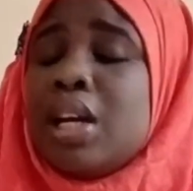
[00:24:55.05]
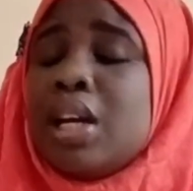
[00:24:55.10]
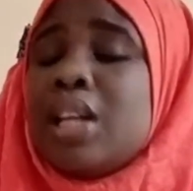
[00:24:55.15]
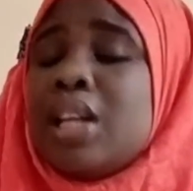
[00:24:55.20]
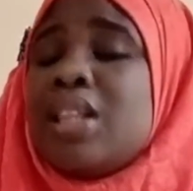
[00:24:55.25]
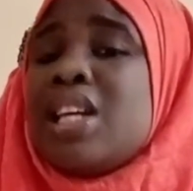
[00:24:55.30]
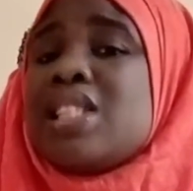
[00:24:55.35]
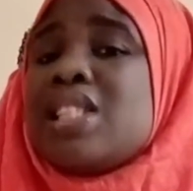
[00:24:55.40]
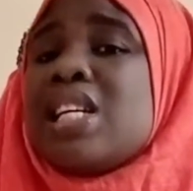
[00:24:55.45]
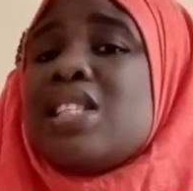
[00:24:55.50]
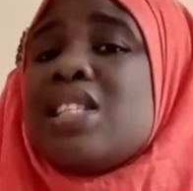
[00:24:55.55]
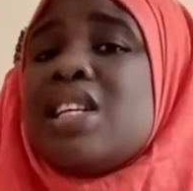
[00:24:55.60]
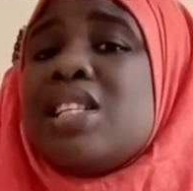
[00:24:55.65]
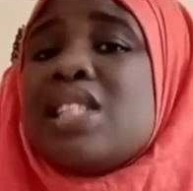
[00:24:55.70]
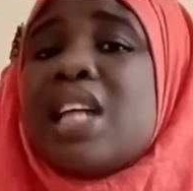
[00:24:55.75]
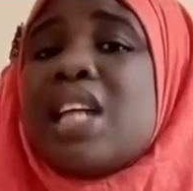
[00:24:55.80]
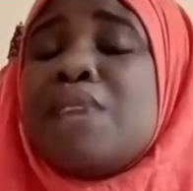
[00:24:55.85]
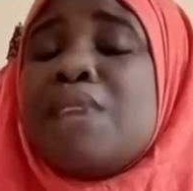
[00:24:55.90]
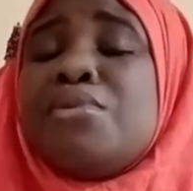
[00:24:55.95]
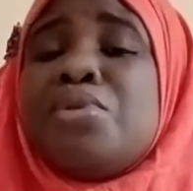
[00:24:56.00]
And there are certain
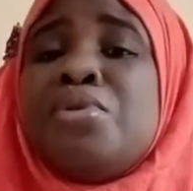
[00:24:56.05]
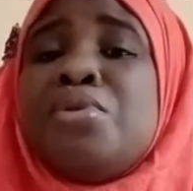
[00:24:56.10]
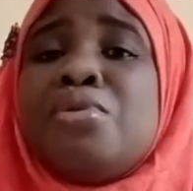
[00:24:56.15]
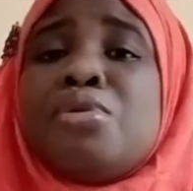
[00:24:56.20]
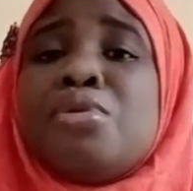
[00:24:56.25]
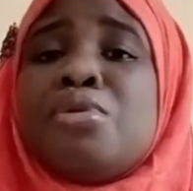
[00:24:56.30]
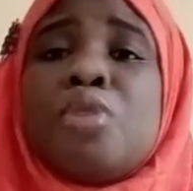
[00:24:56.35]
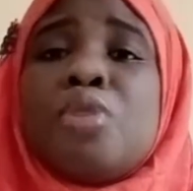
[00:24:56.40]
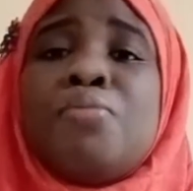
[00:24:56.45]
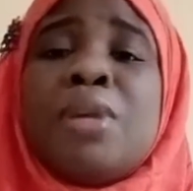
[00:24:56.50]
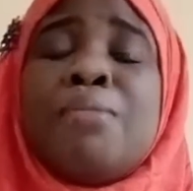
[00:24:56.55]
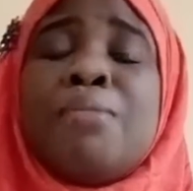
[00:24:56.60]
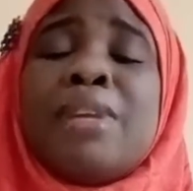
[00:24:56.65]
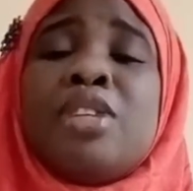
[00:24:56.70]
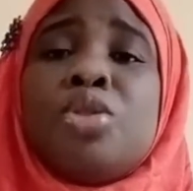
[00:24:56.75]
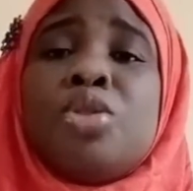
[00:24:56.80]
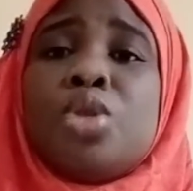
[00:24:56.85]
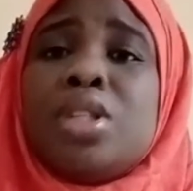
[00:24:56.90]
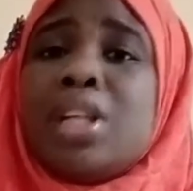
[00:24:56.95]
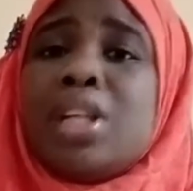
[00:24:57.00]
times you do
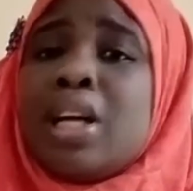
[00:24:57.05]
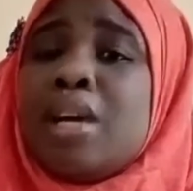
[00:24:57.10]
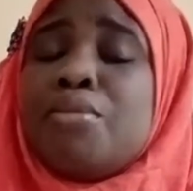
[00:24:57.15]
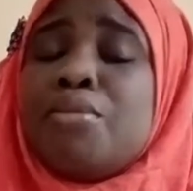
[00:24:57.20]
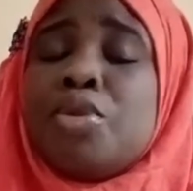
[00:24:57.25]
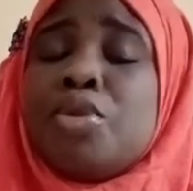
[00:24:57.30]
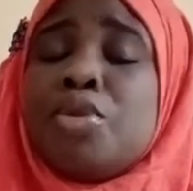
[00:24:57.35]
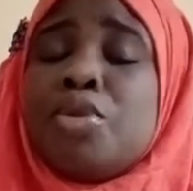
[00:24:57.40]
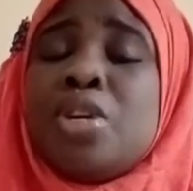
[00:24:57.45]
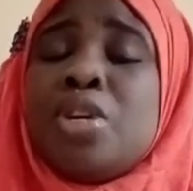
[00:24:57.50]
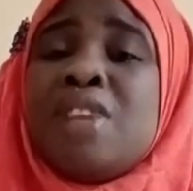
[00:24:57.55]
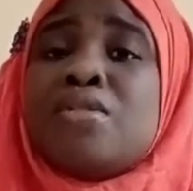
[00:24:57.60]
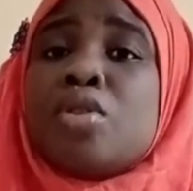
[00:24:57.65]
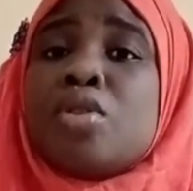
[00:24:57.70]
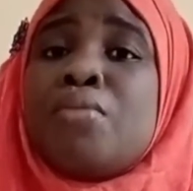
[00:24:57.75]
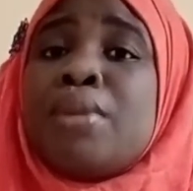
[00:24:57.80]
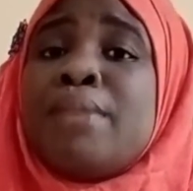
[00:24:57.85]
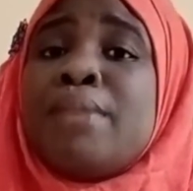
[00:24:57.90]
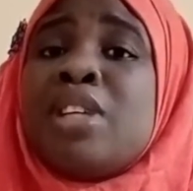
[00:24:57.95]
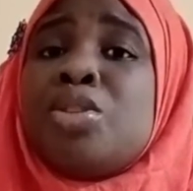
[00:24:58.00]
supplementary, you give
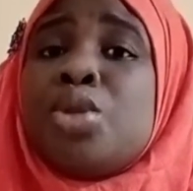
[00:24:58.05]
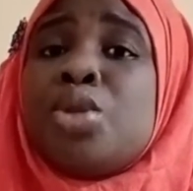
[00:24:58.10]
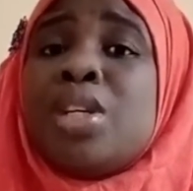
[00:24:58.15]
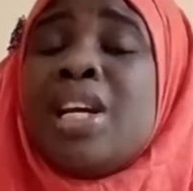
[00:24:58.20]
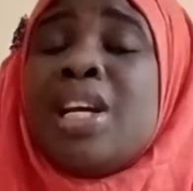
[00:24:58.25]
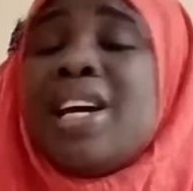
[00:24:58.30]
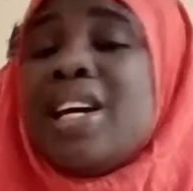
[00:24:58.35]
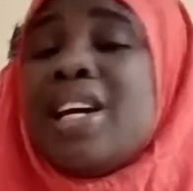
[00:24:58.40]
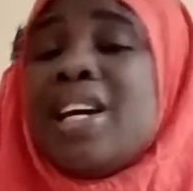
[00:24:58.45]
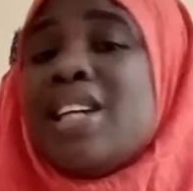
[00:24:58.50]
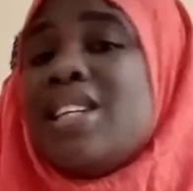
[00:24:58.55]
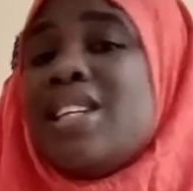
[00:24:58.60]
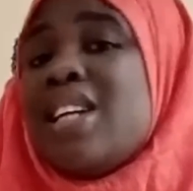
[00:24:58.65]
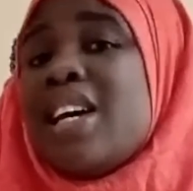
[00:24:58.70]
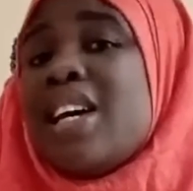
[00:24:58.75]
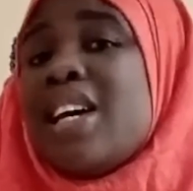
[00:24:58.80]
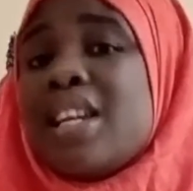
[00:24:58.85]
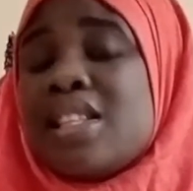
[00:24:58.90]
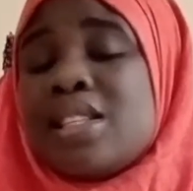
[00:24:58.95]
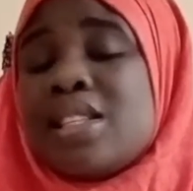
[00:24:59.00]
supplementary
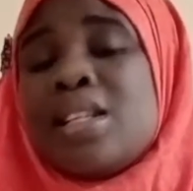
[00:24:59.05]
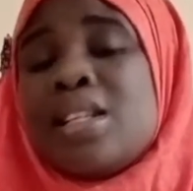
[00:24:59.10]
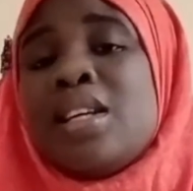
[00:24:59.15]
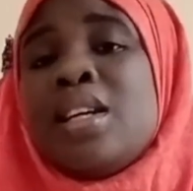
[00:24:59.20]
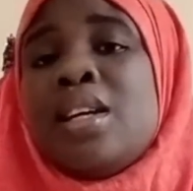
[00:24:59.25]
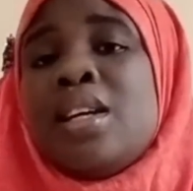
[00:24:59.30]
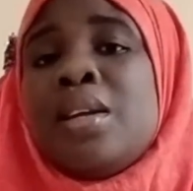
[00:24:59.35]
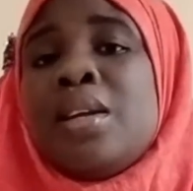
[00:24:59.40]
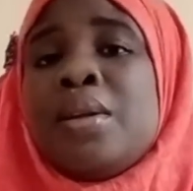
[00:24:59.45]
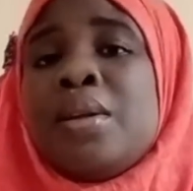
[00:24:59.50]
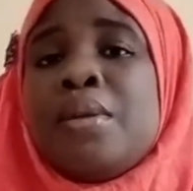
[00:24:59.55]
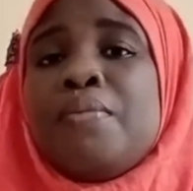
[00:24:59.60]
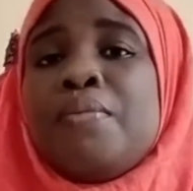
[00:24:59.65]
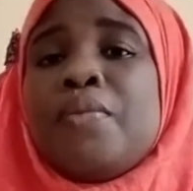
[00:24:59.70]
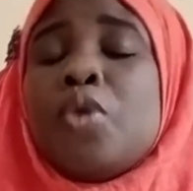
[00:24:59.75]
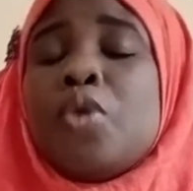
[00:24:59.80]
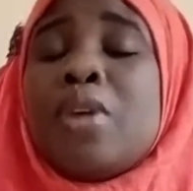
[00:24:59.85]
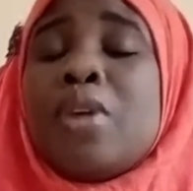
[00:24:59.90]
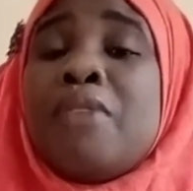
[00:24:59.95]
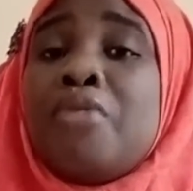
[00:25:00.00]
diets.
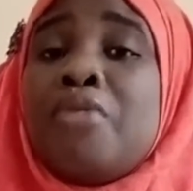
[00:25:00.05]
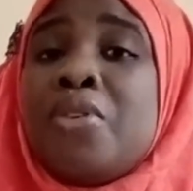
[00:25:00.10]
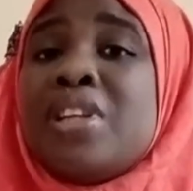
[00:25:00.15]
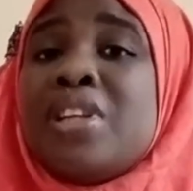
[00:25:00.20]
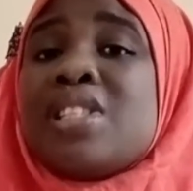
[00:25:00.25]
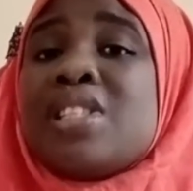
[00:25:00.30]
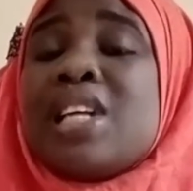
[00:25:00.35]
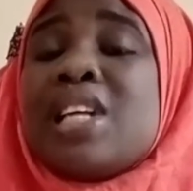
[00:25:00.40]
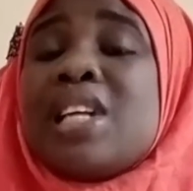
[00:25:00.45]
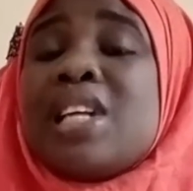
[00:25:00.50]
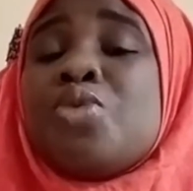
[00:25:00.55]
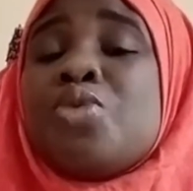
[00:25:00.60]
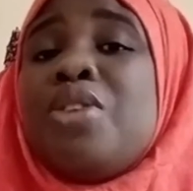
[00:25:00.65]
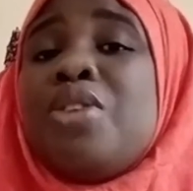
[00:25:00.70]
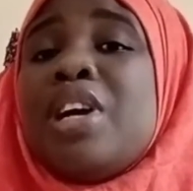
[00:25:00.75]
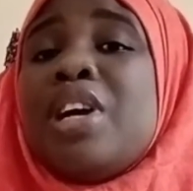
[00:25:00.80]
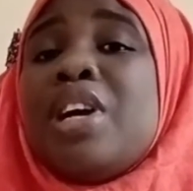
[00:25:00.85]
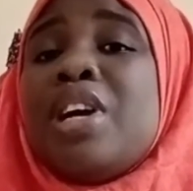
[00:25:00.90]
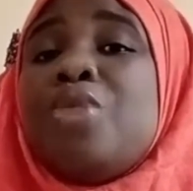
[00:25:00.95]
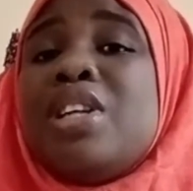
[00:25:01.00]
Okay, for instance, when
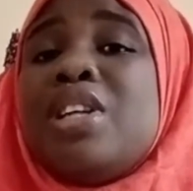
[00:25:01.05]
you are doing